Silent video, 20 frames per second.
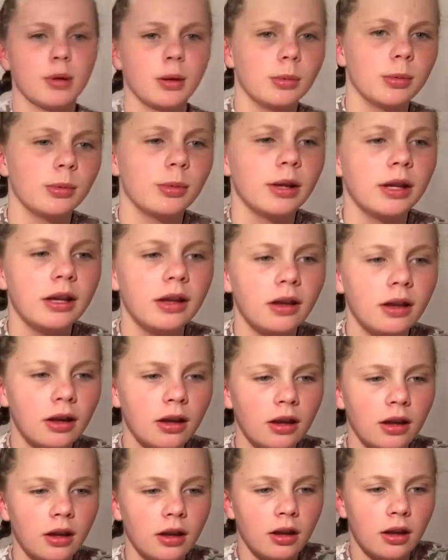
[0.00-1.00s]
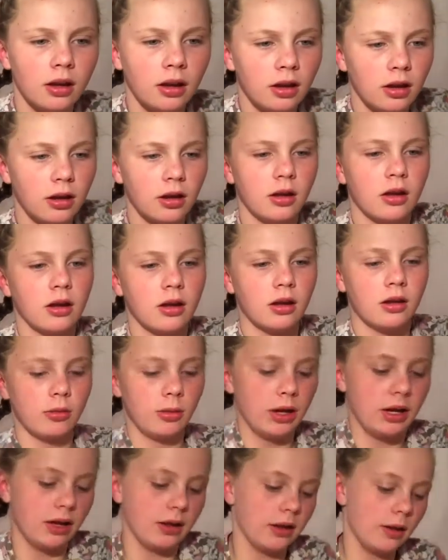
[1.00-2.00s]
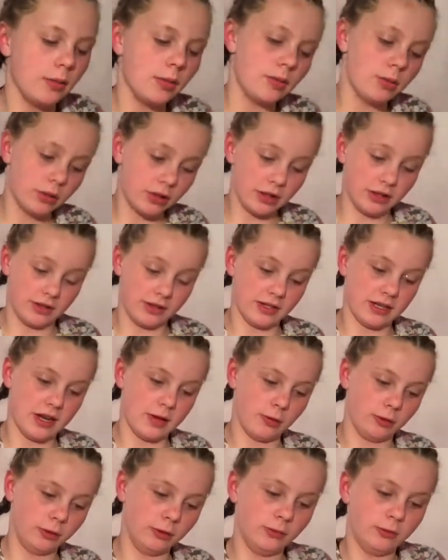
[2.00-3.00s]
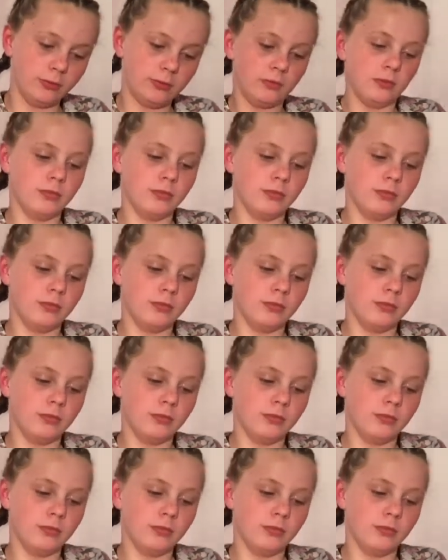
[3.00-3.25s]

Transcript: properly. Wait, let me put it on the table.